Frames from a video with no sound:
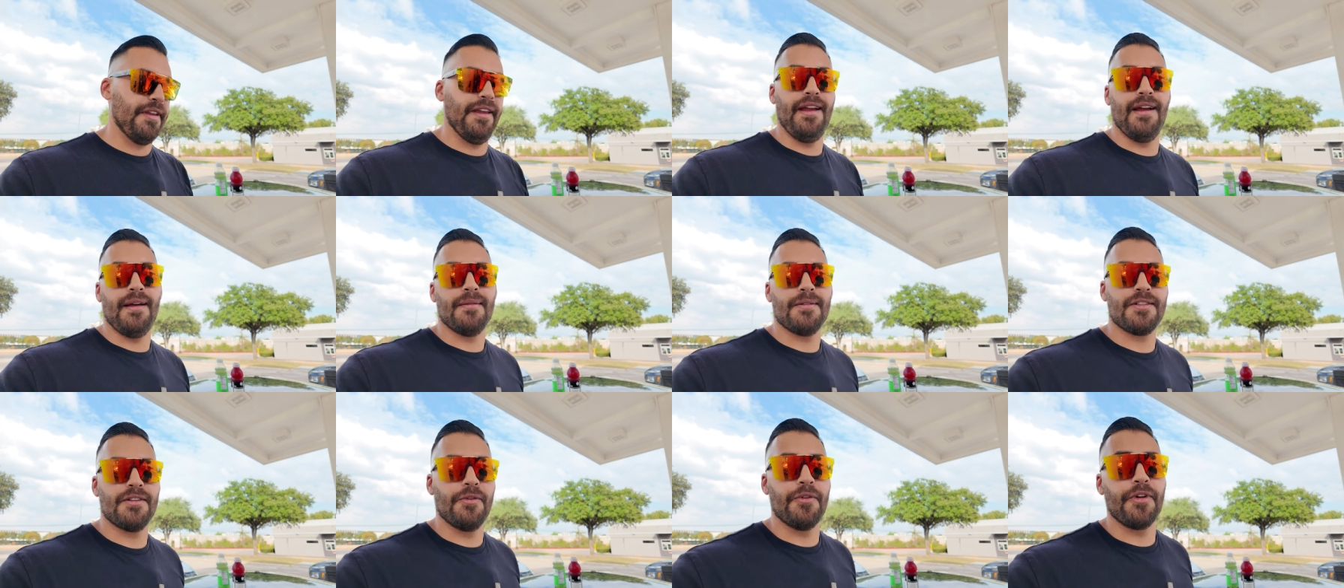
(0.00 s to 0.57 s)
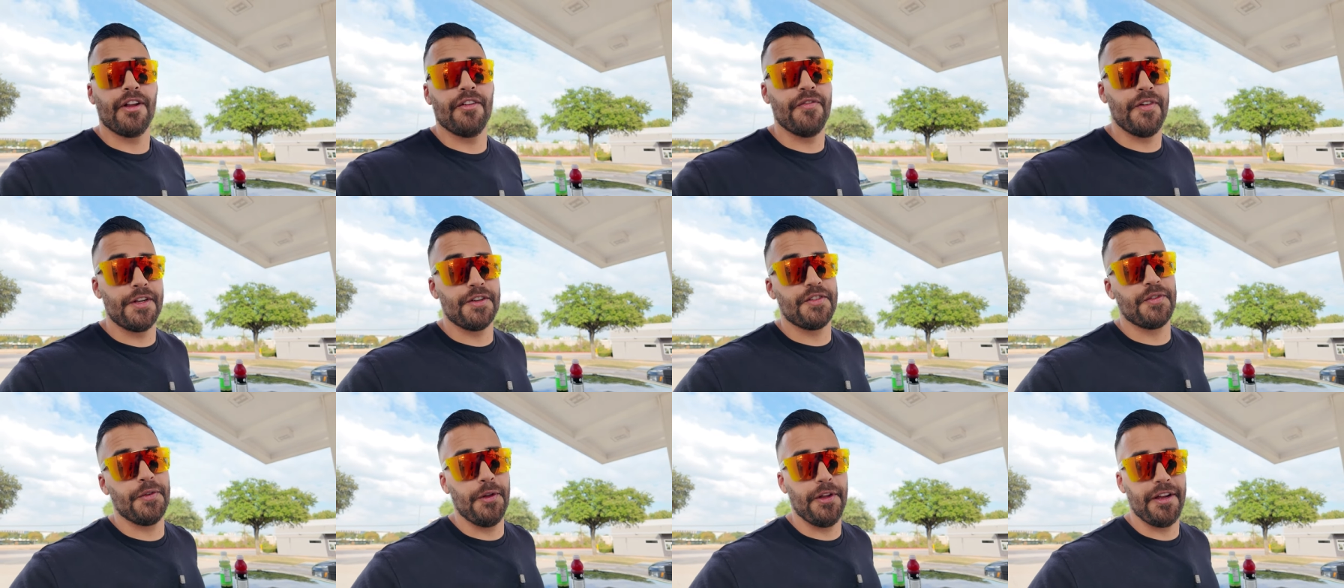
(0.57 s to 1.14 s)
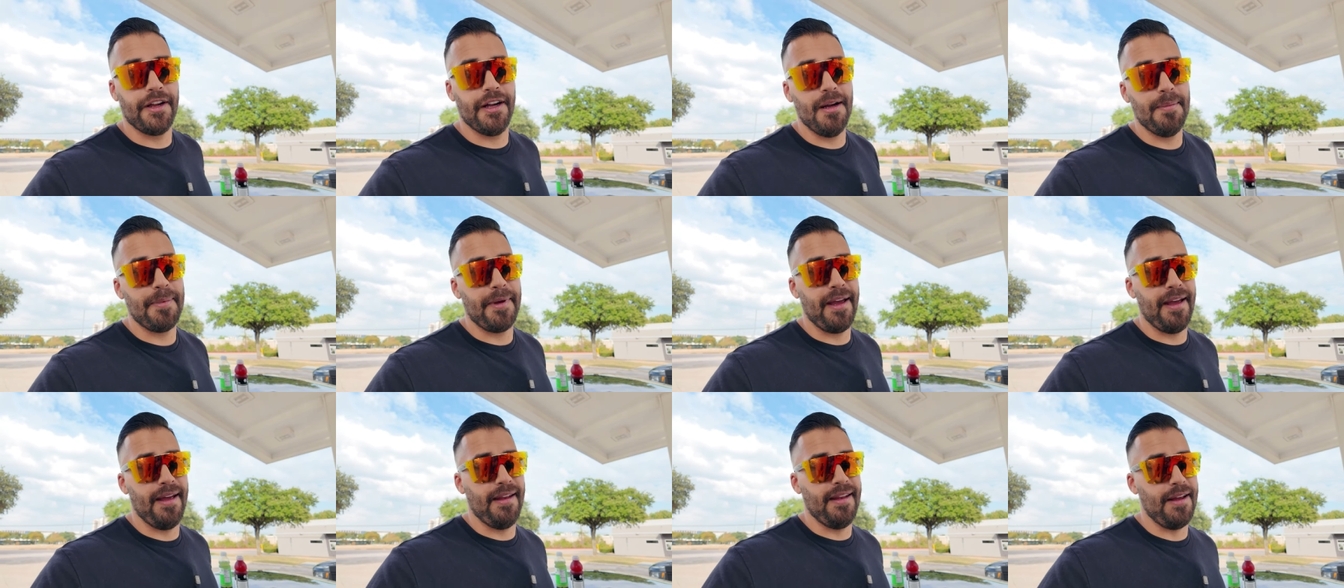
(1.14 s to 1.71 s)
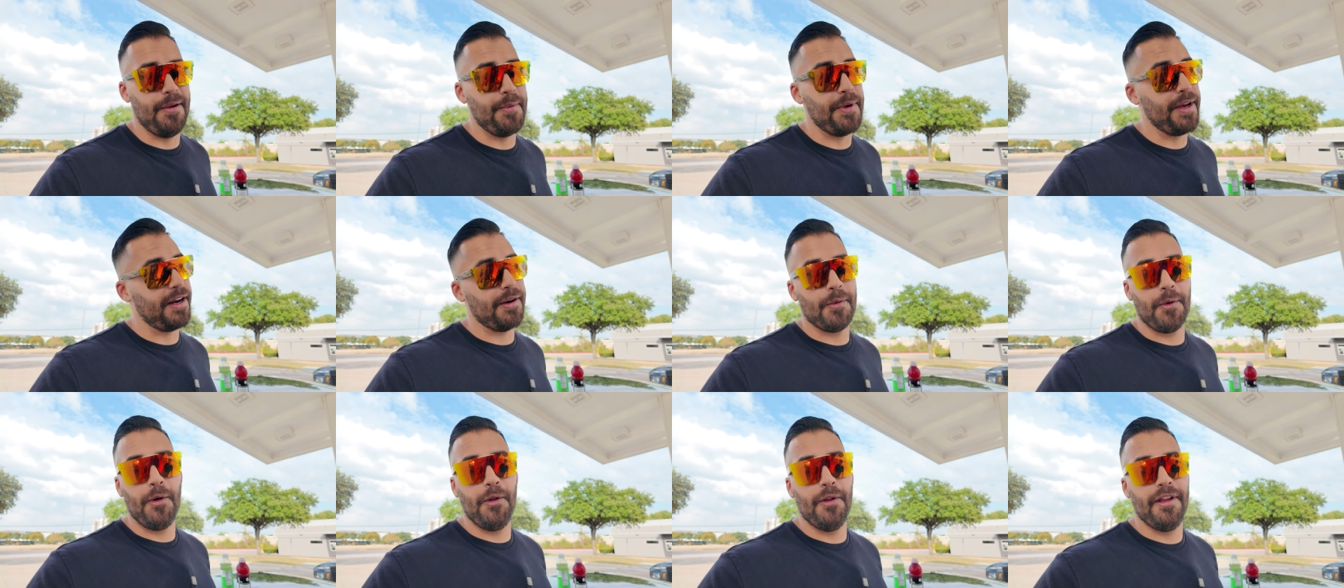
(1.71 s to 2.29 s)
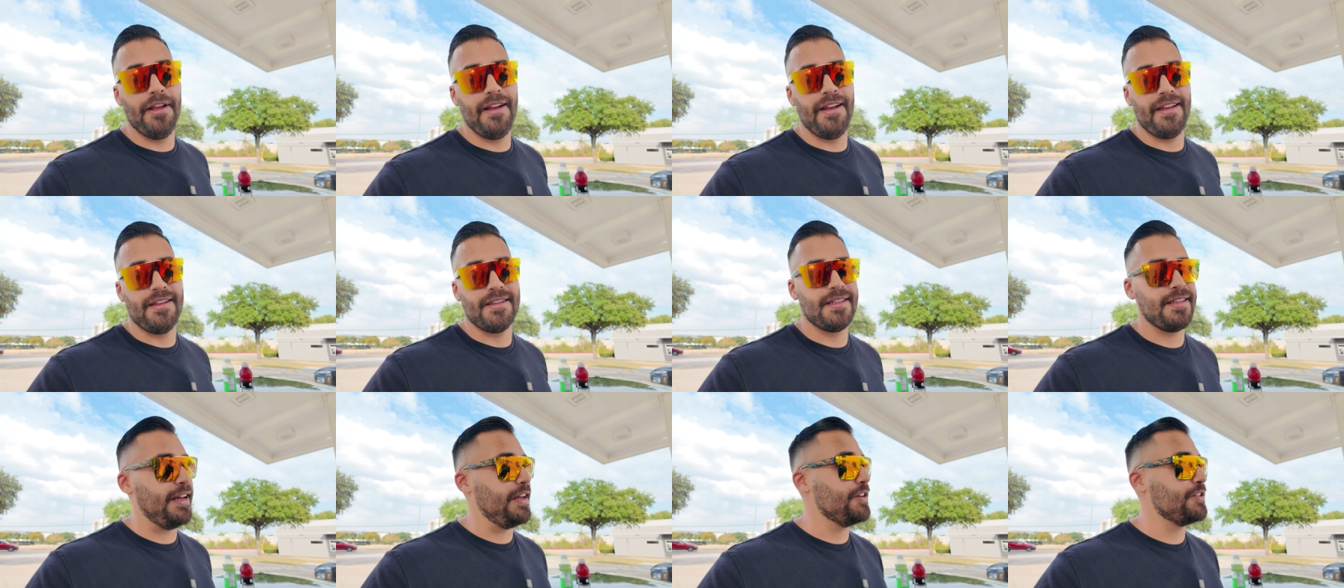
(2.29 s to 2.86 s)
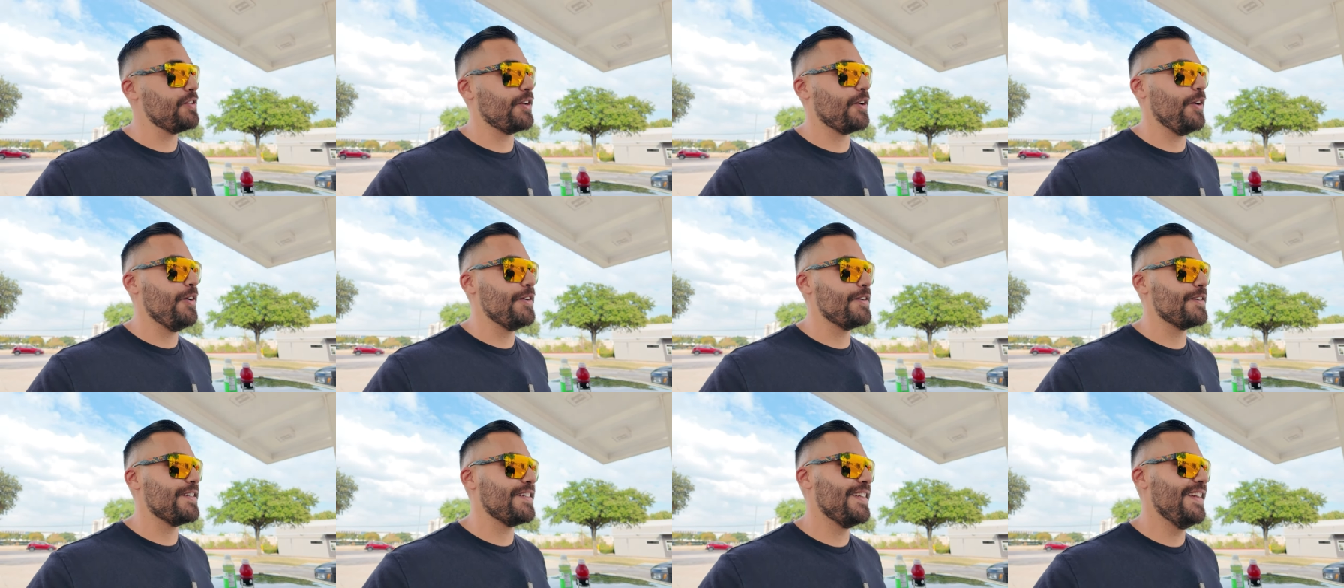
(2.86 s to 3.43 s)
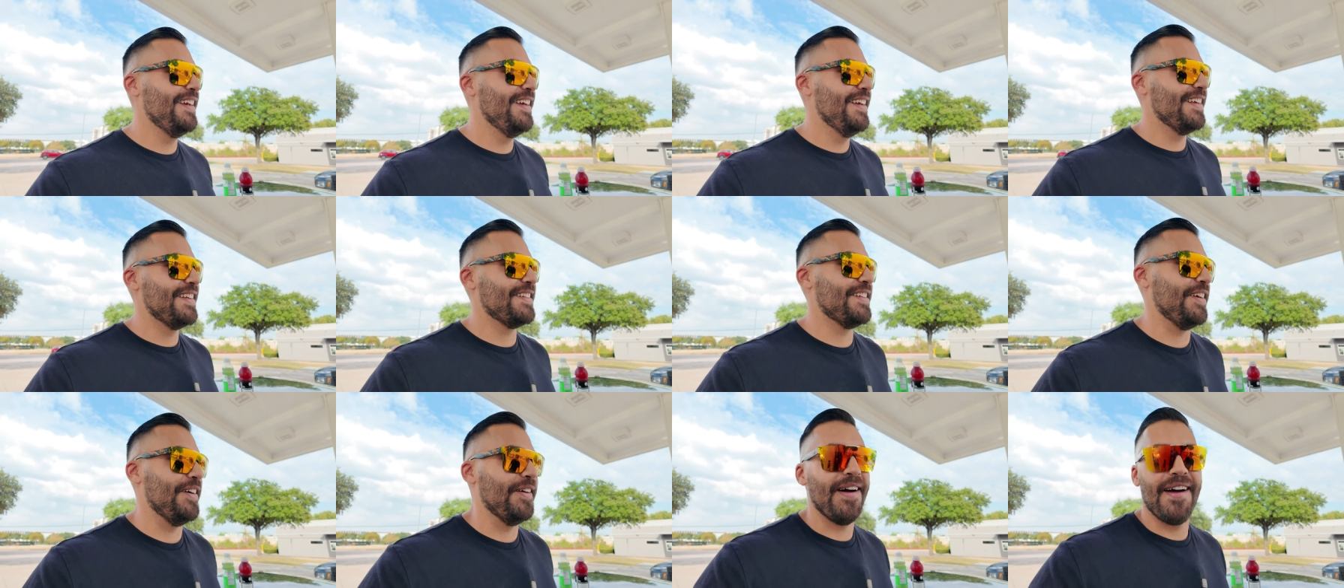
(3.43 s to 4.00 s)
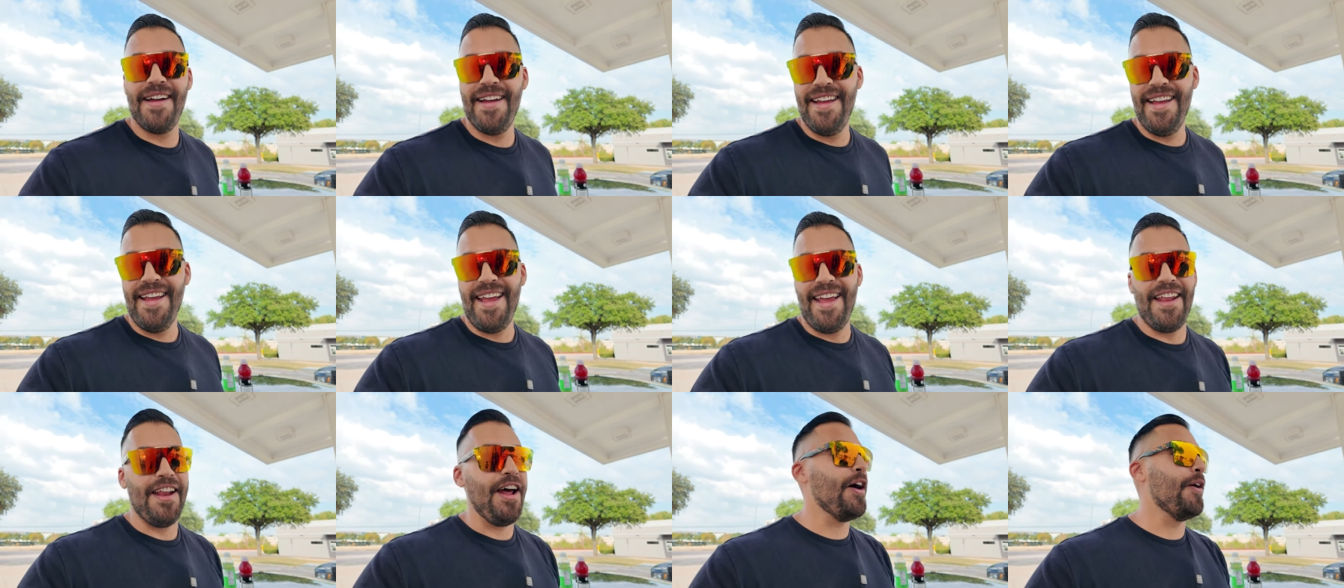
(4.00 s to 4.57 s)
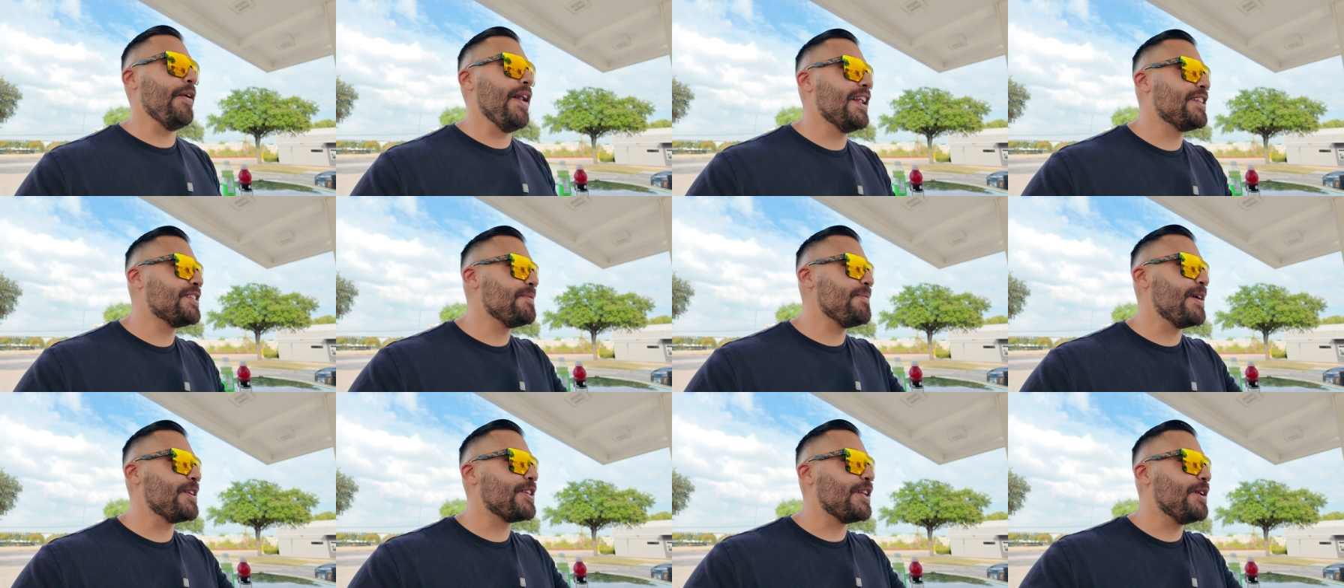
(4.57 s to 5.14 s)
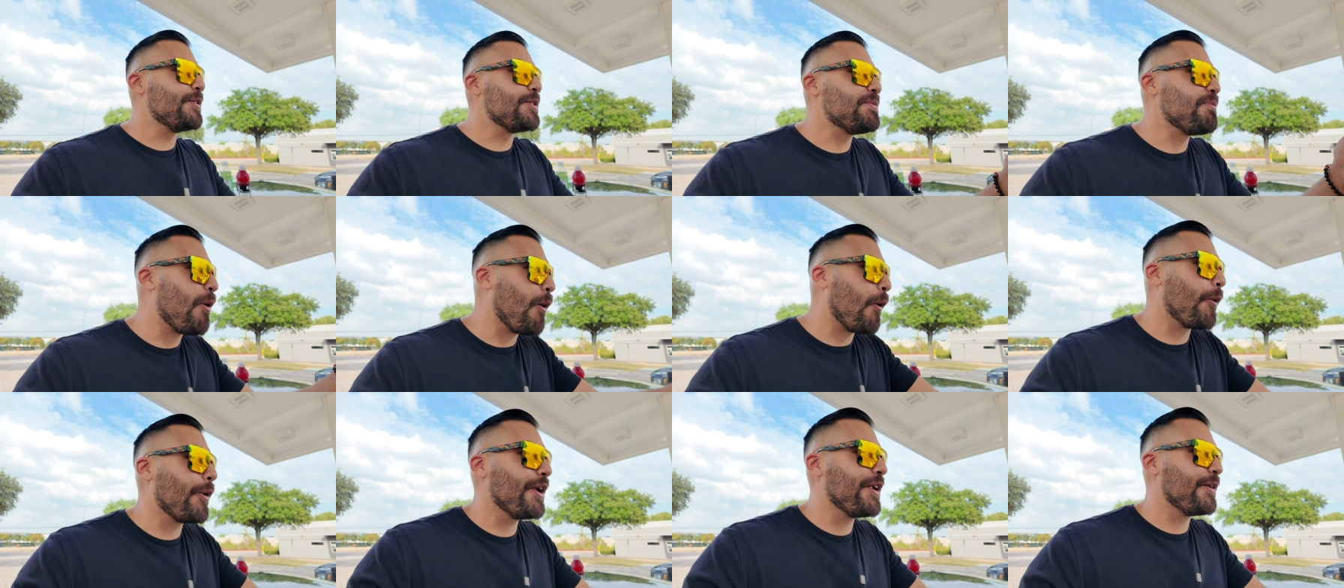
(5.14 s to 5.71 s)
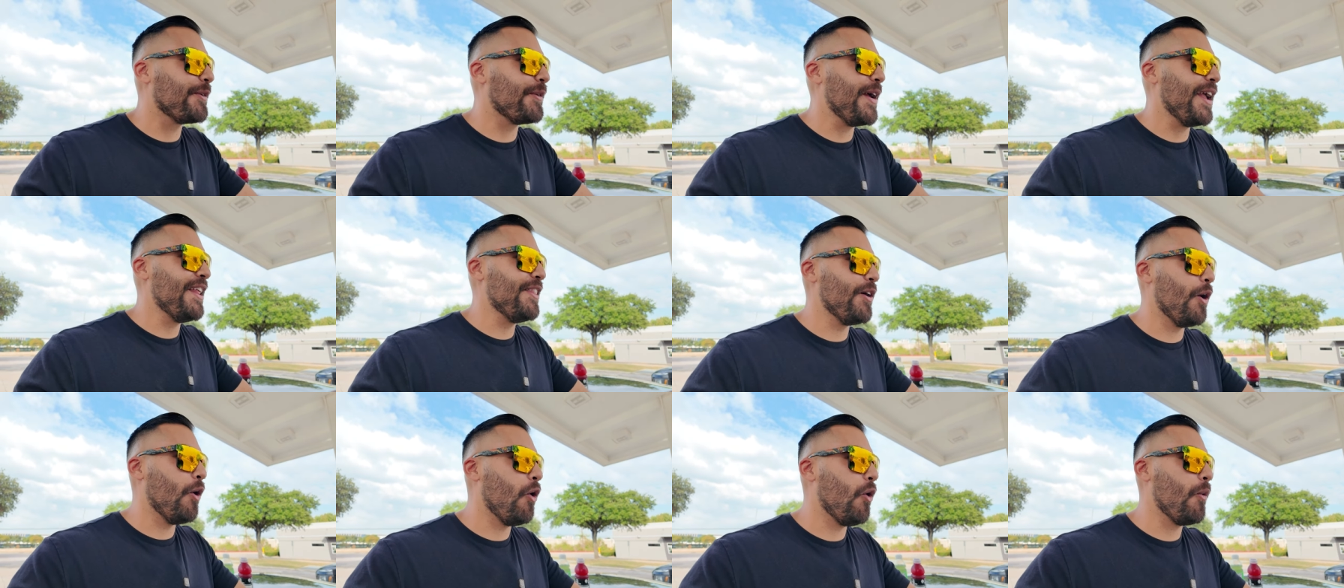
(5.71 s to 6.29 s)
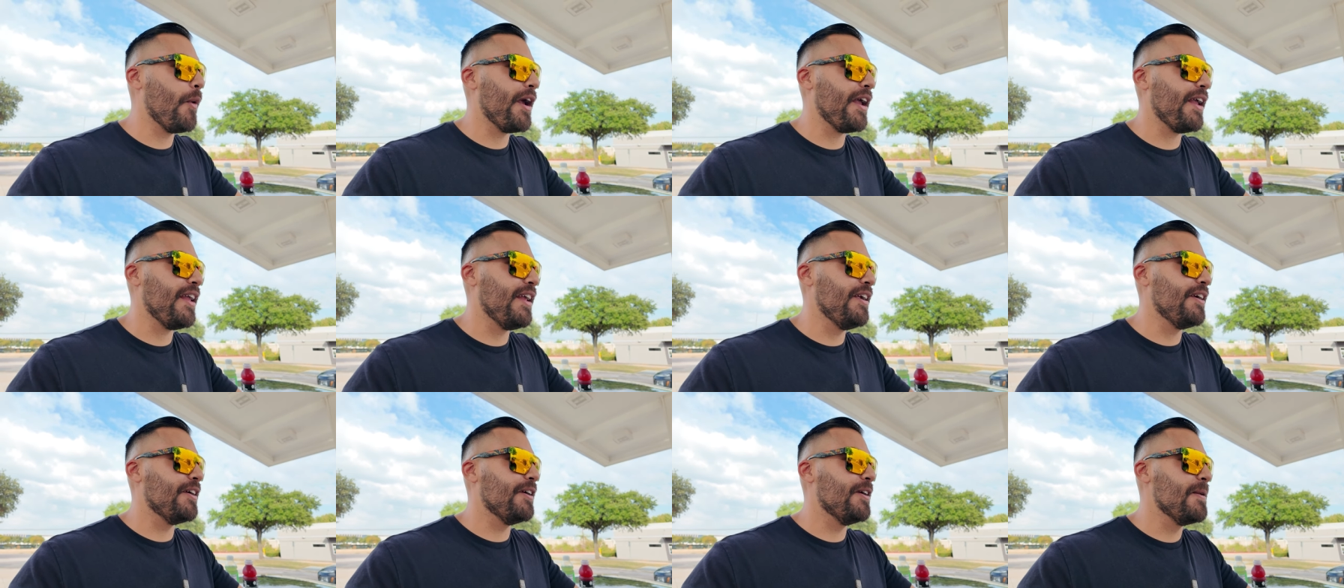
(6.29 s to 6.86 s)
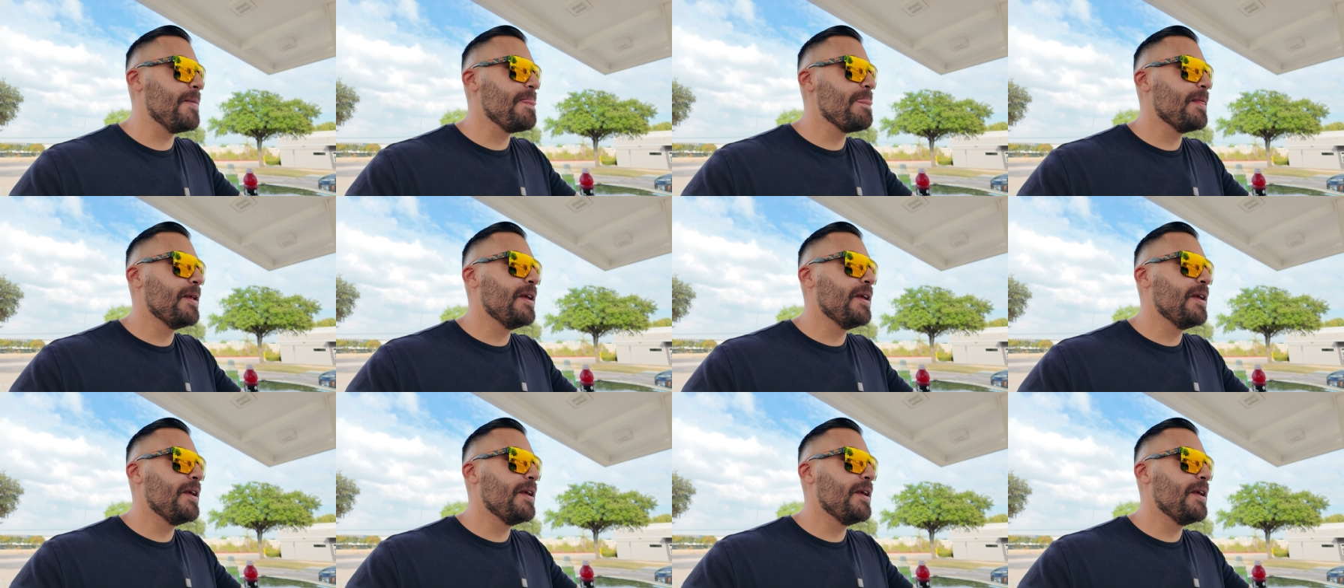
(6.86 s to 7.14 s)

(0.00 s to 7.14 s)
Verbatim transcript: Yeah, so we're gonna finish fueling up and then we gotta roll in and stage the cars. So, oh, not to mention it was pouring rain the whole way here.